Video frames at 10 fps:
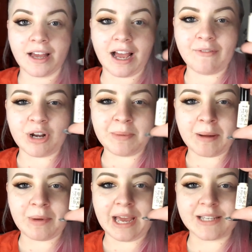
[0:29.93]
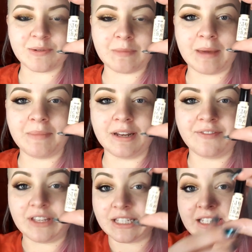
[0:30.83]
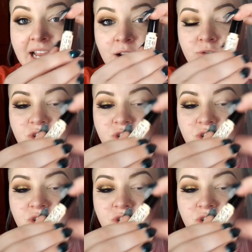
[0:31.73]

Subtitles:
I've already primed my eyes with my Benefit Stay Don't